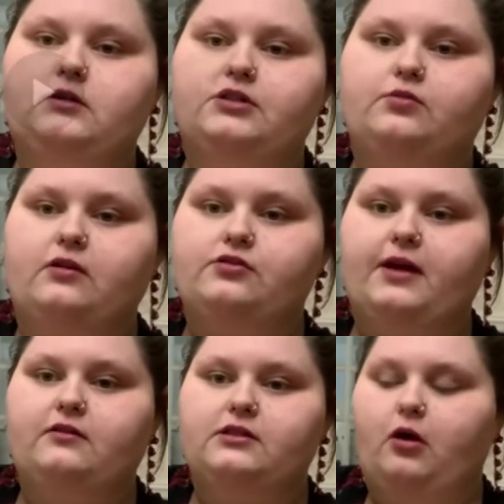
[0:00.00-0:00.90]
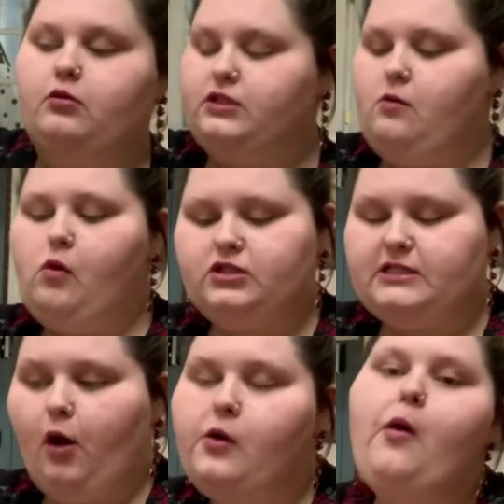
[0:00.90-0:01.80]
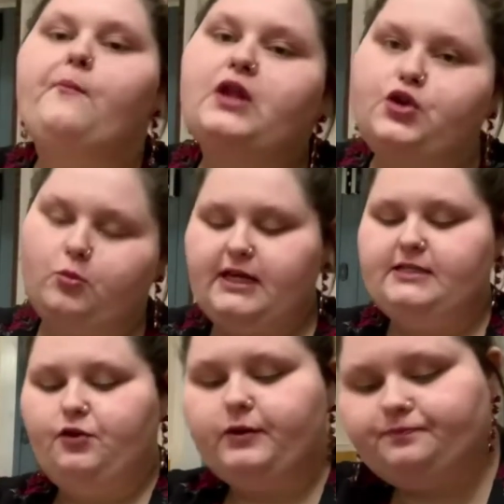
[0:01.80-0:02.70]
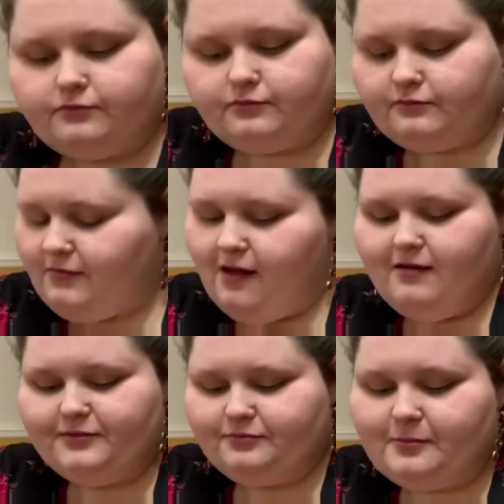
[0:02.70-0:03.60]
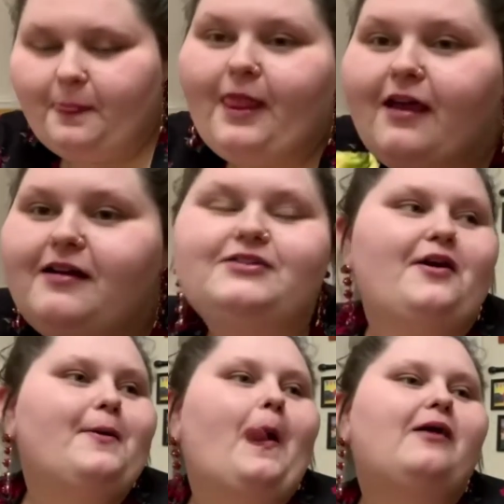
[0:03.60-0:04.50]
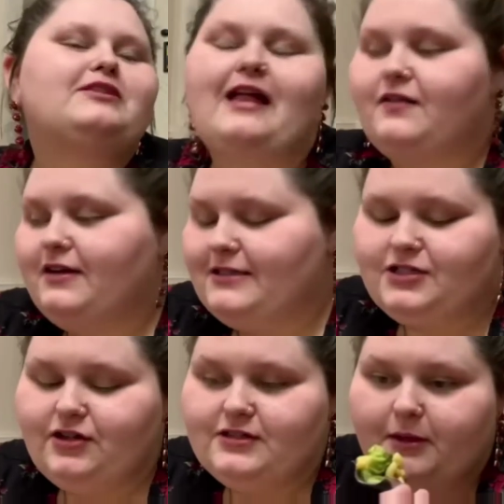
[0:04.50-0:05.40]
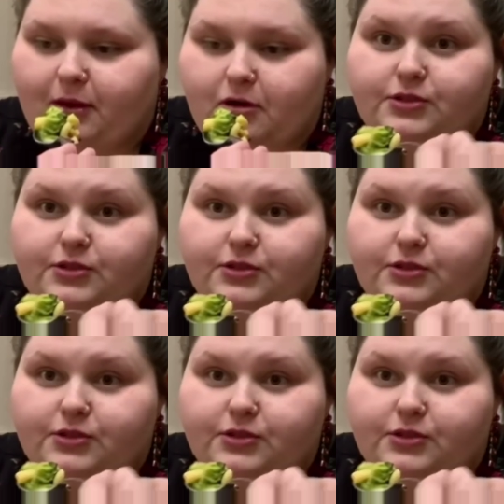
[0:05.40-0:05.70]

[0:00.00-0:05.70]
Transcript: Just one of those regular small bowls. Well, it's not small. Normal size, if you will. Sorry, I'm just laughing because I just thought of something I probably